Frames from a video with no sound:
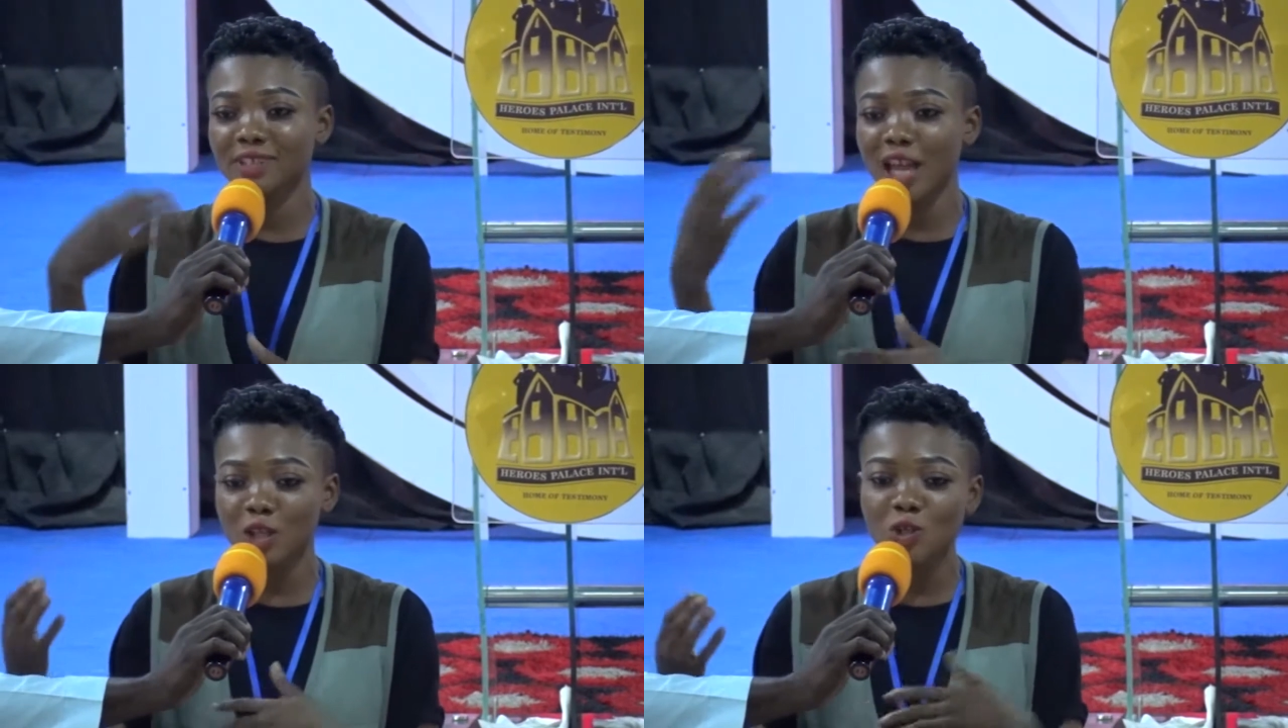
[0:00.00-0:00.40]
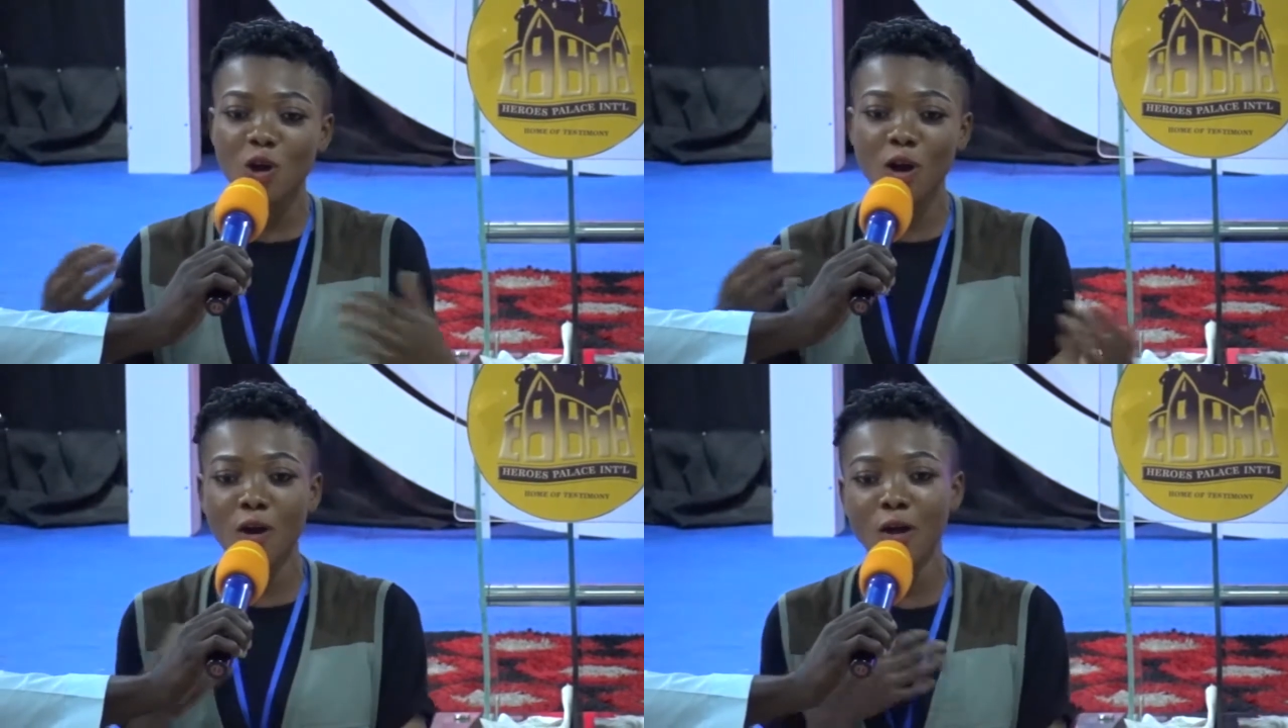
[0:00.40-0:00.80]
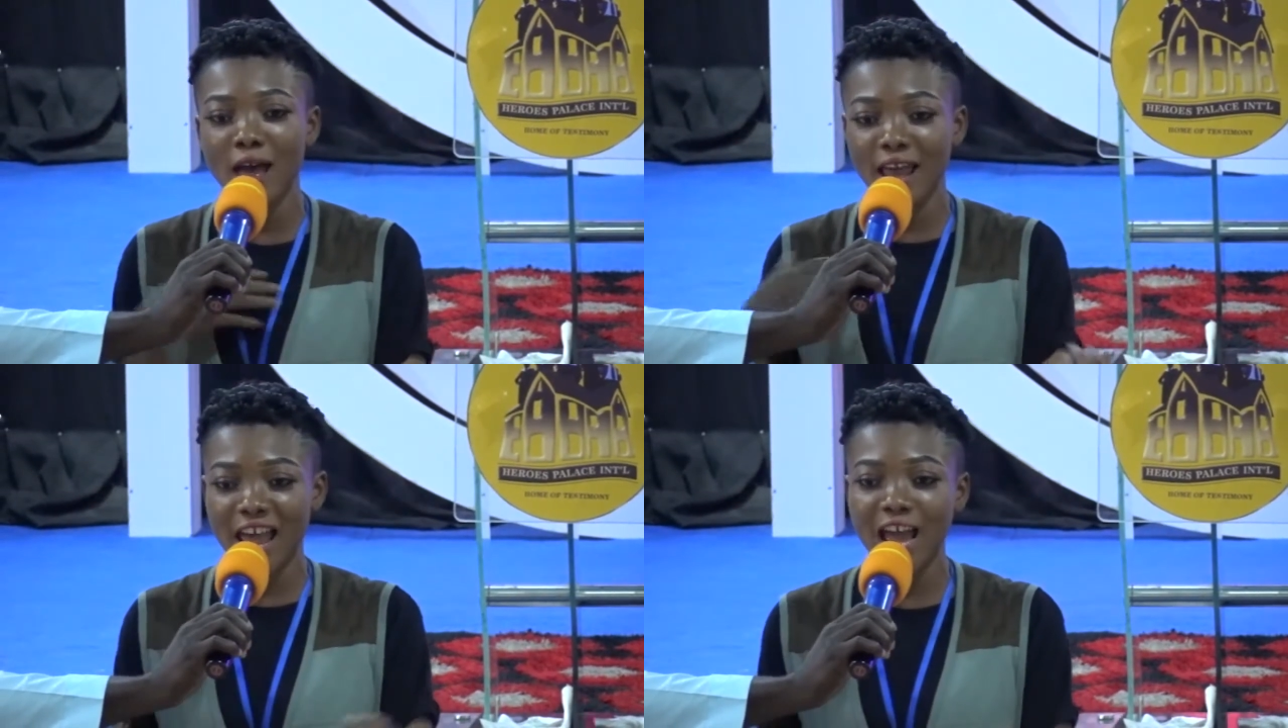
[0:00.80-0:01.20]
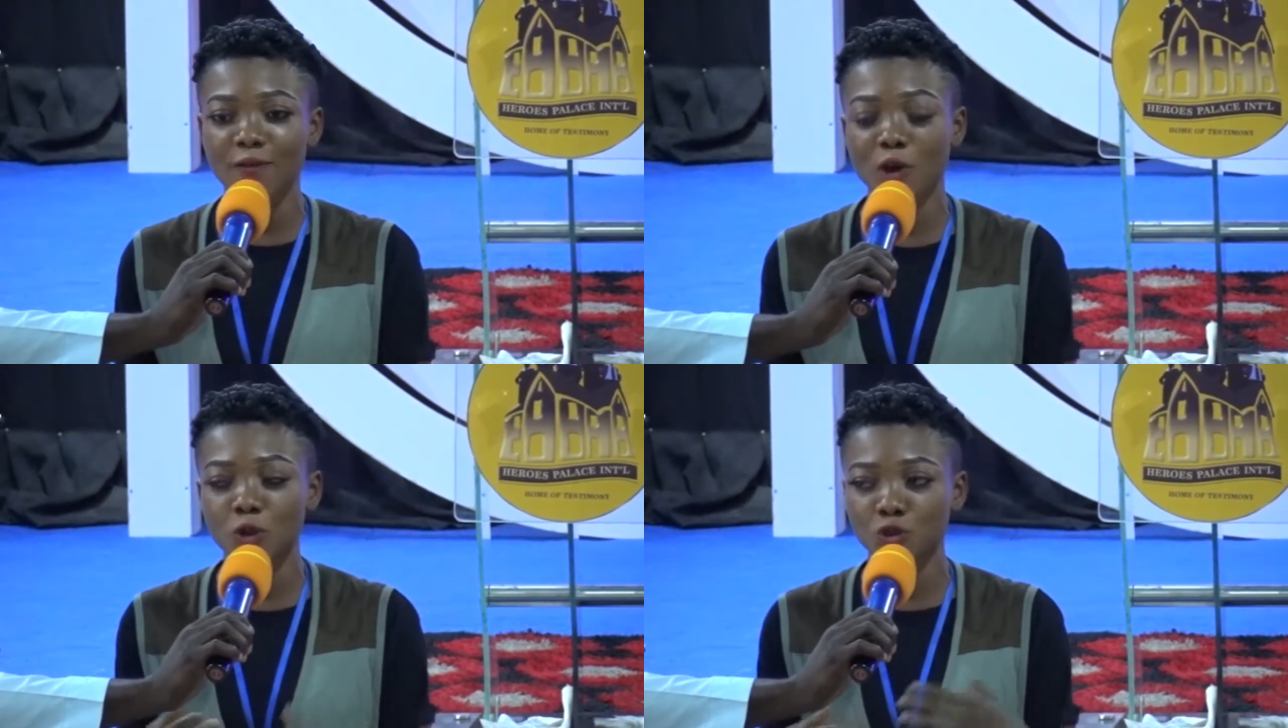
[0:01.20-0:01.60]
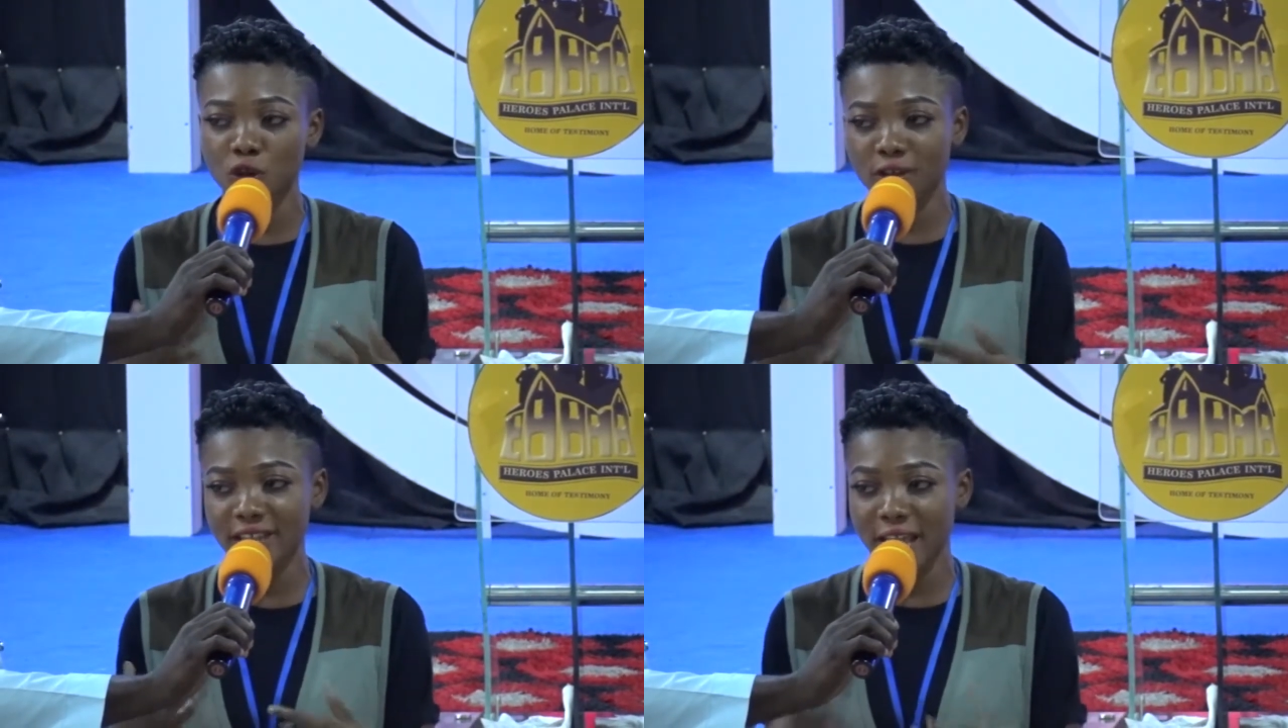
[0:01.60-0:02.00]
death or alive. I was
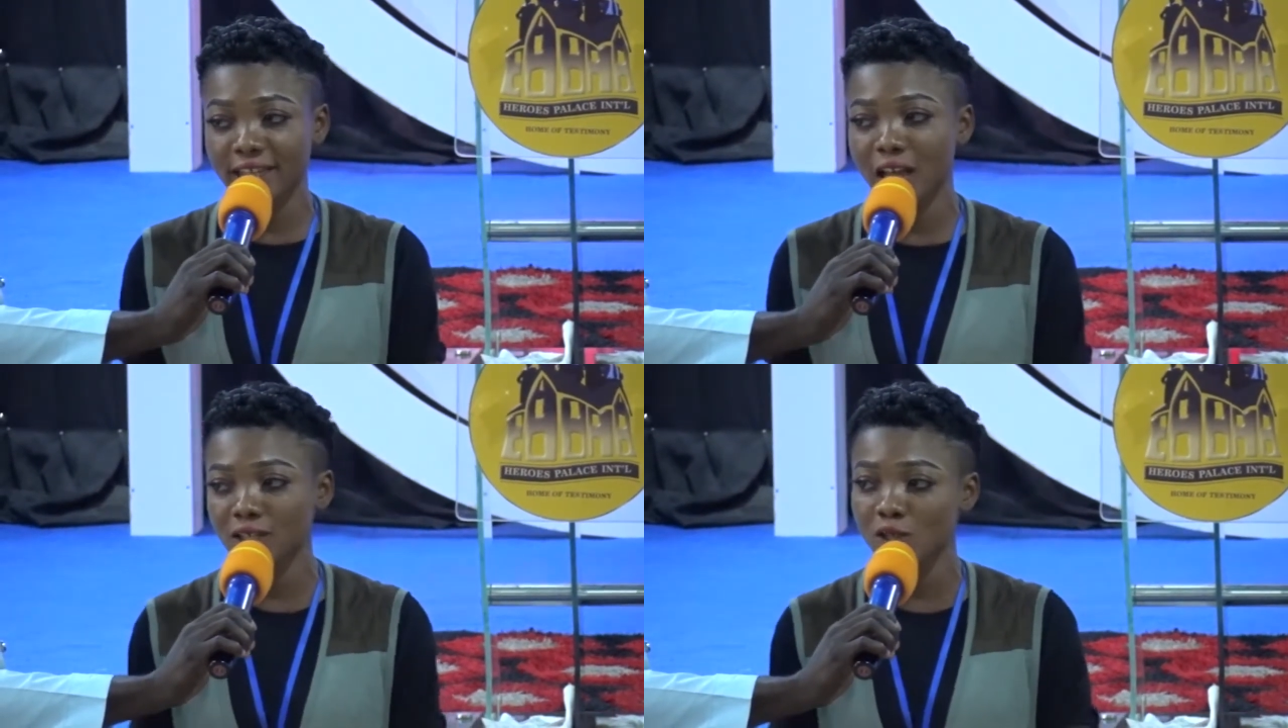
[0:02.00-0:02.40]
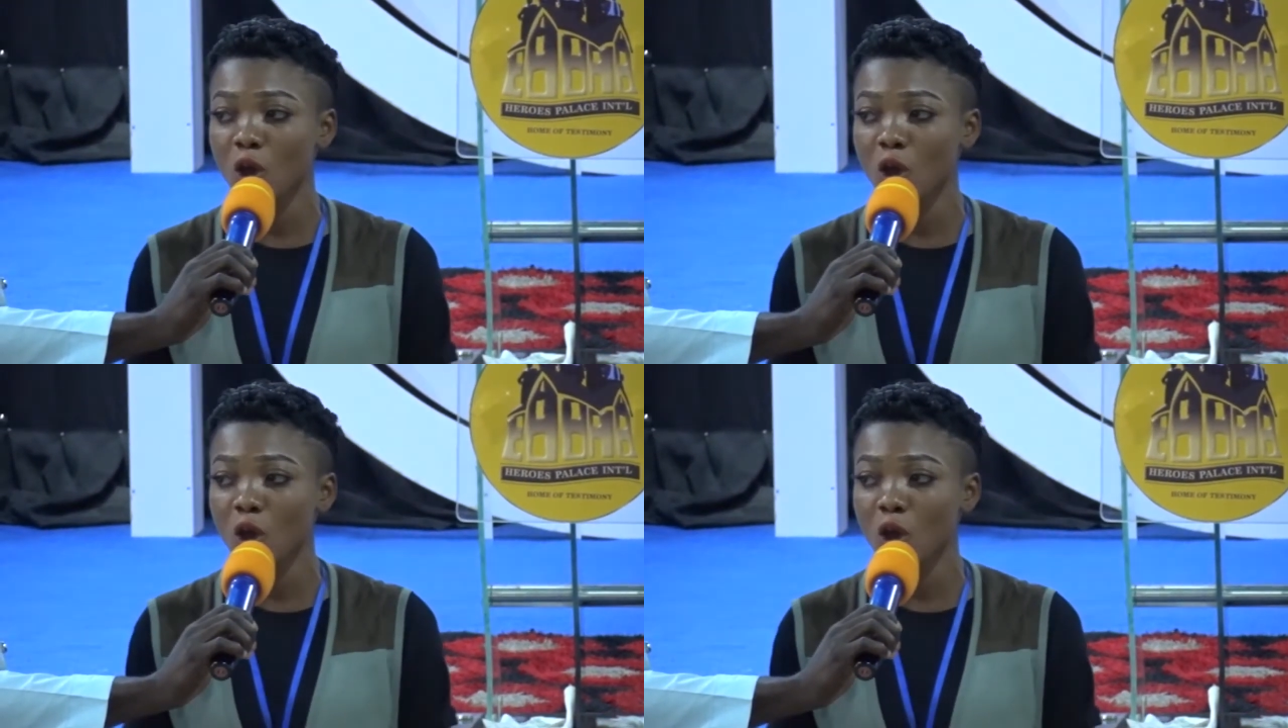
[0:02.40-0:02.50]
struggling like that.